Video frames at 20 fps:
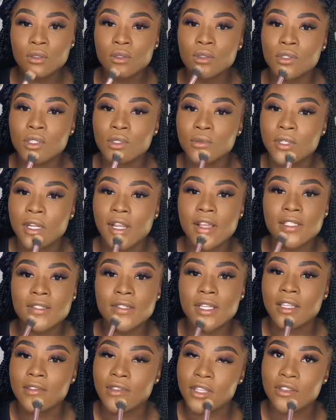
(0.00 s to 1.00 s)
So that's
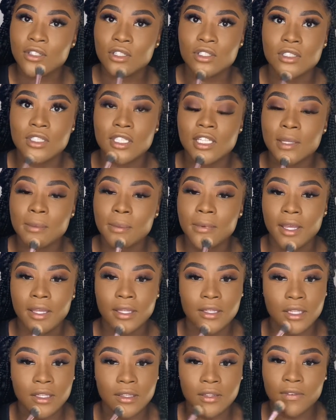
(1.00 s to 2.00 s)
another tip I
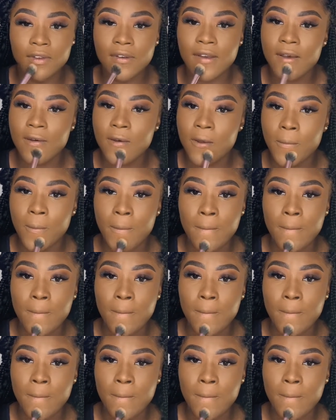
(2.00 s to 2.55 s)
can give out.